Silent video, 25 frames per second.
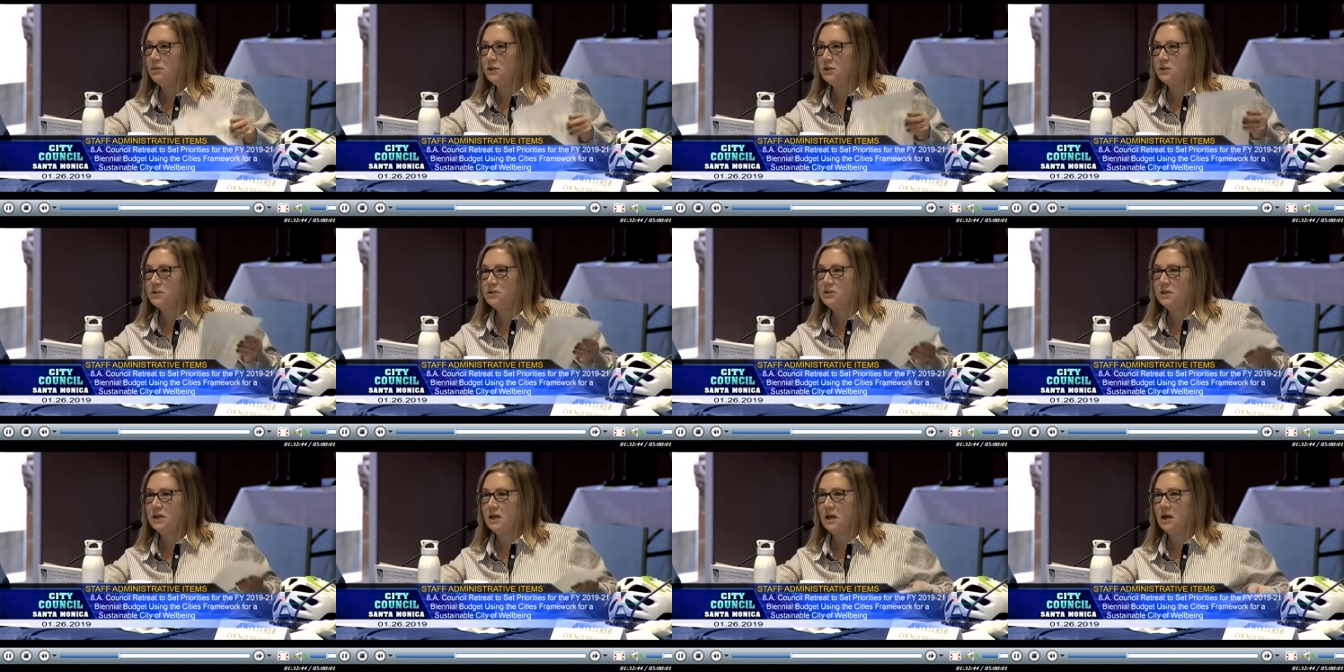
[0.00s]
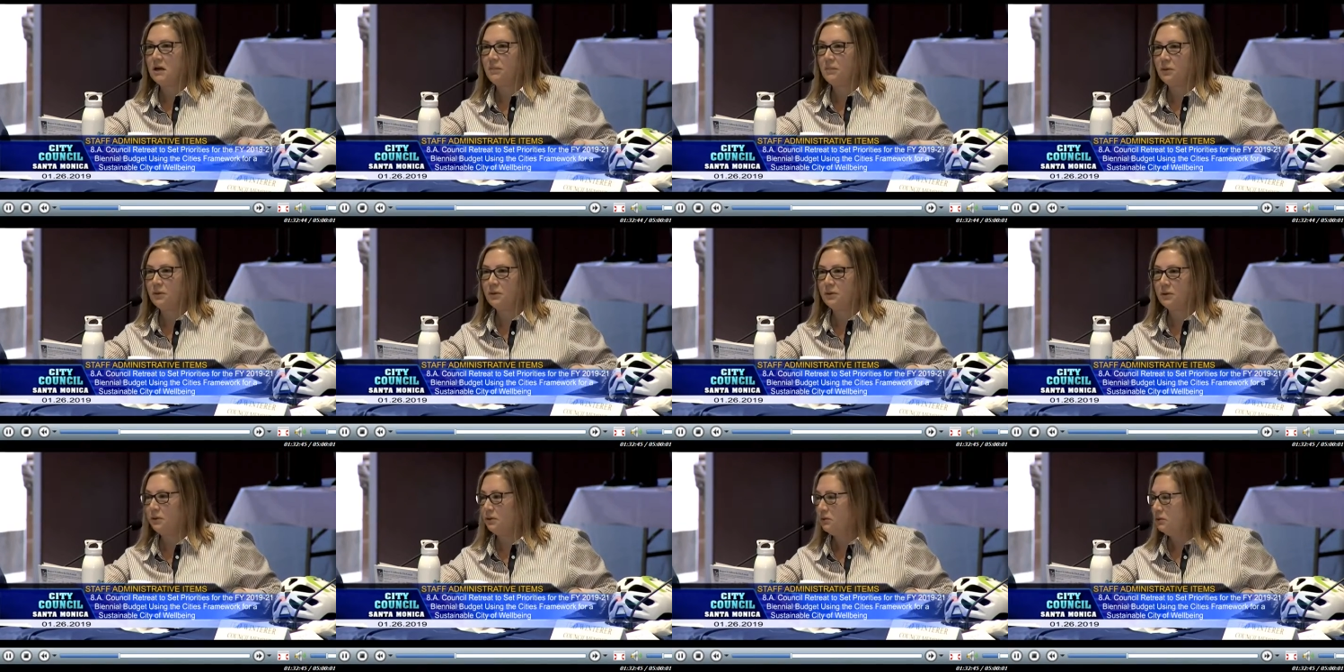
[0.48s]
which is the
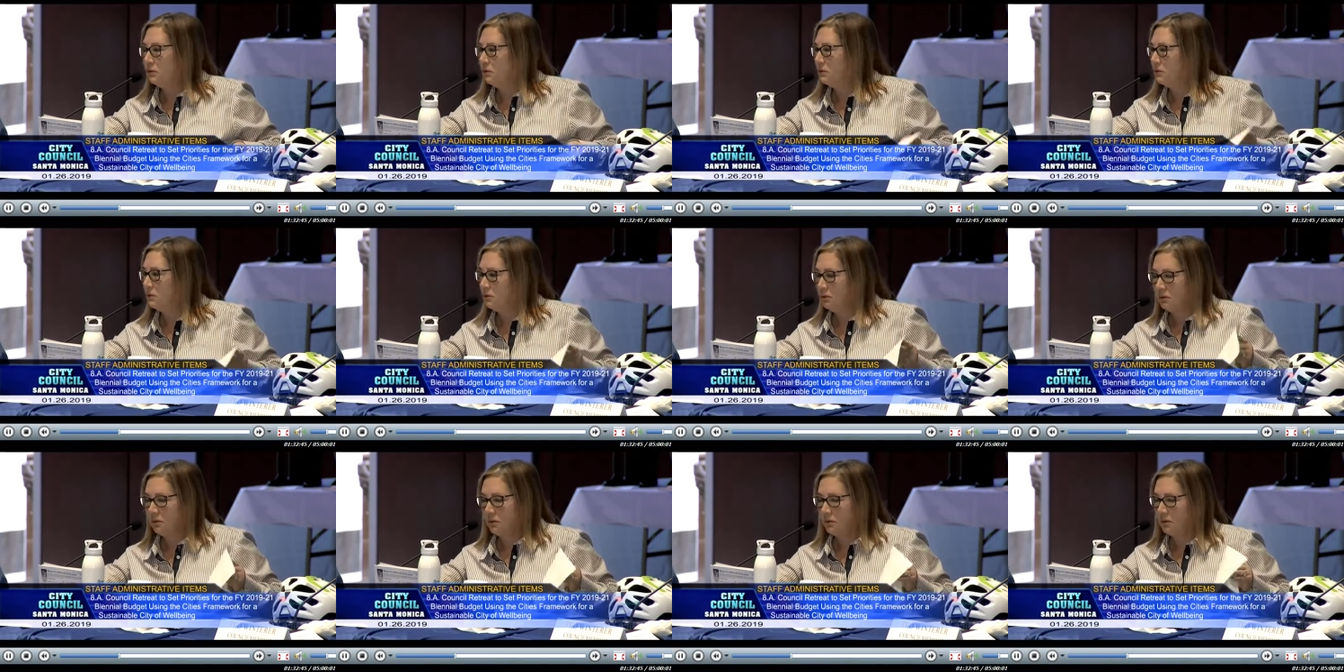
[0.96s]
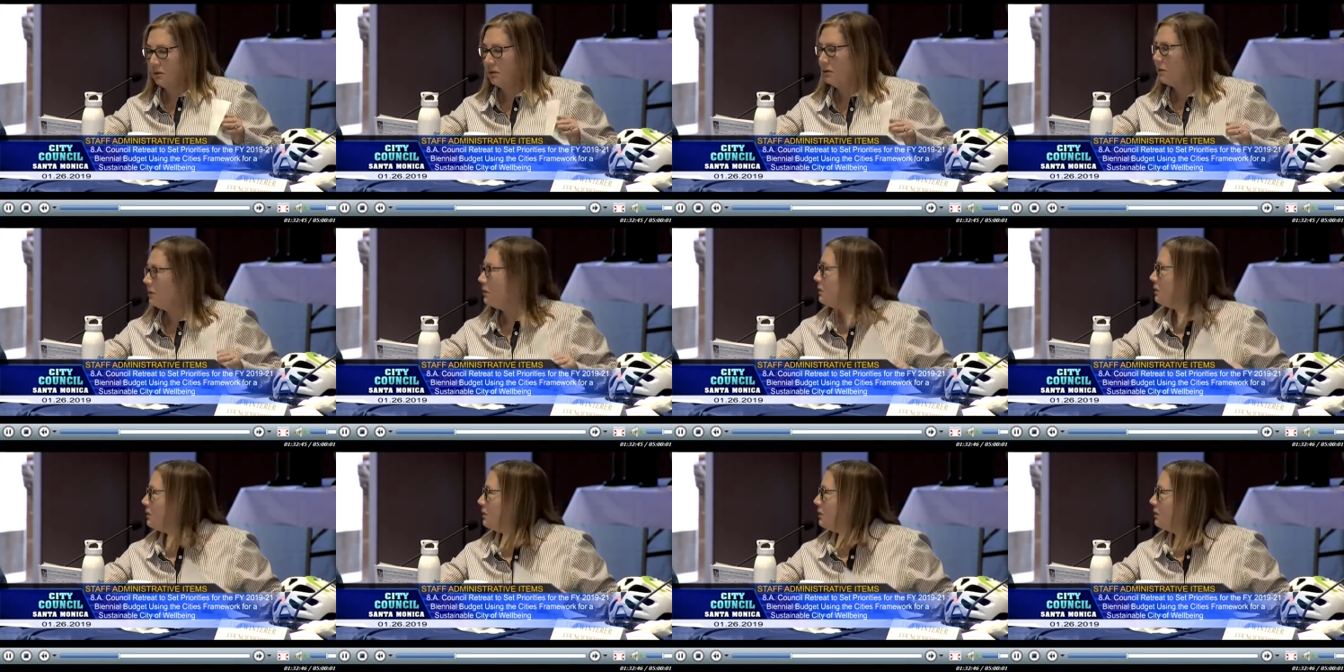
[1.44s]
opportunity.
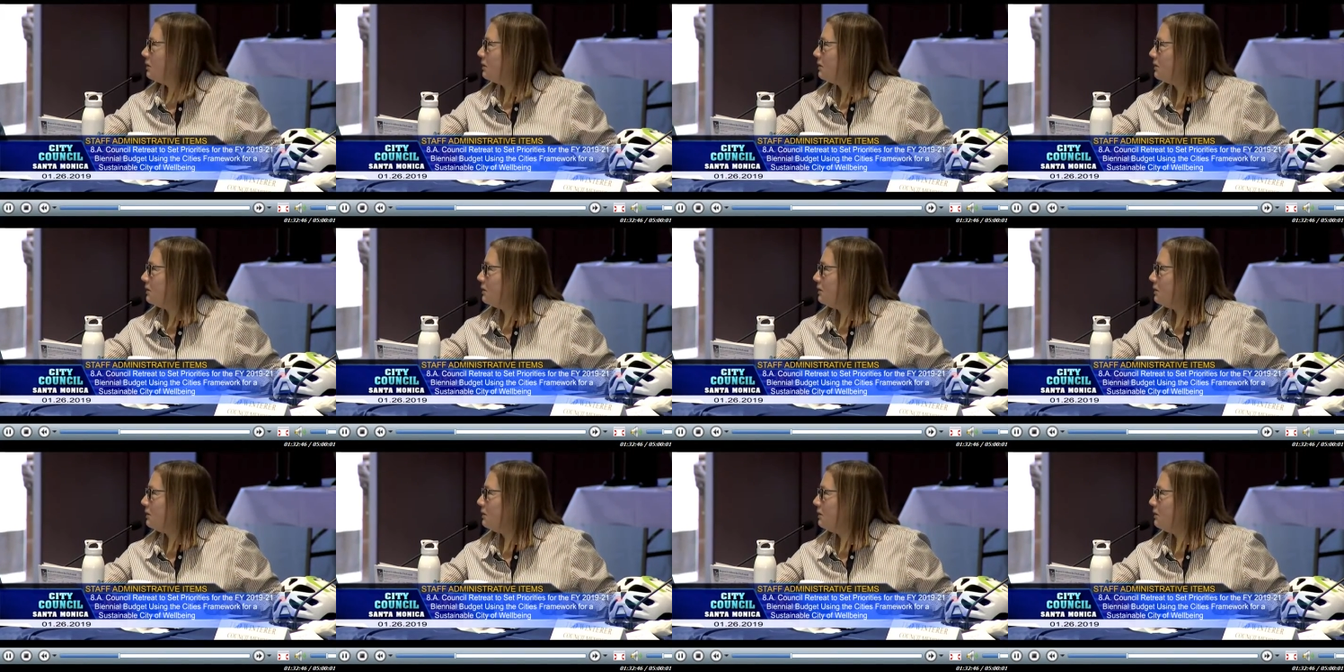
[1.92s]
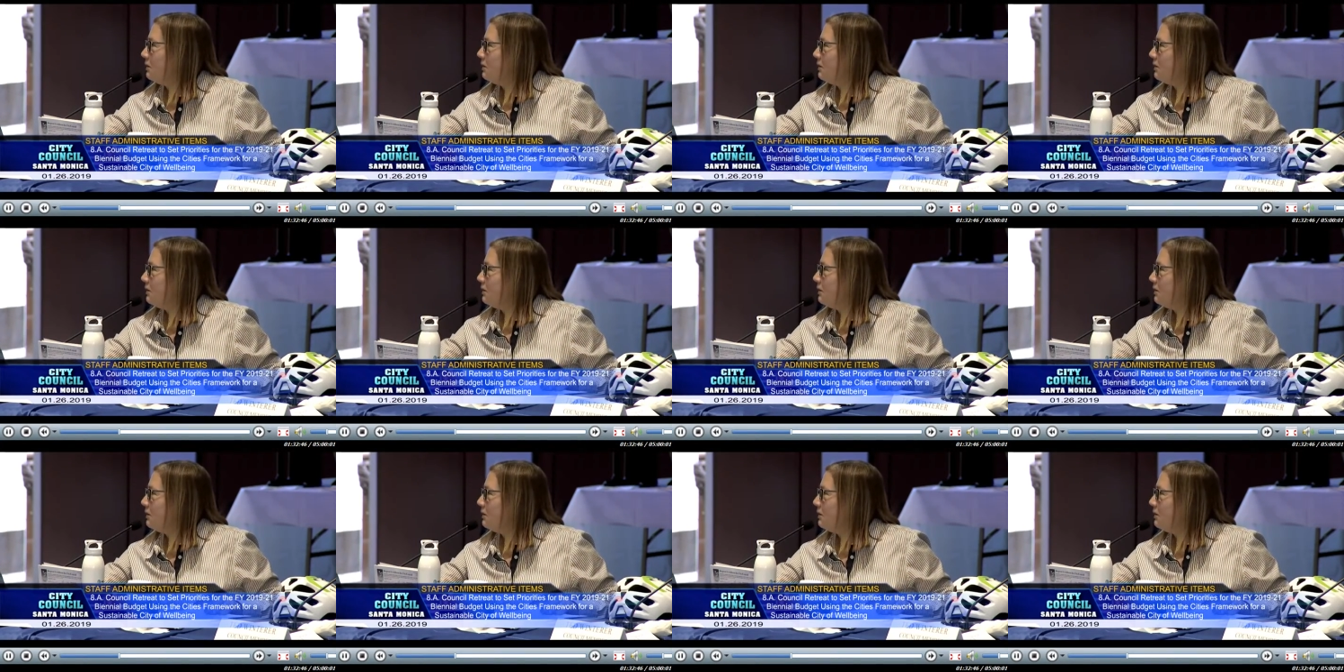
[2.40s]
No, no, not not meat.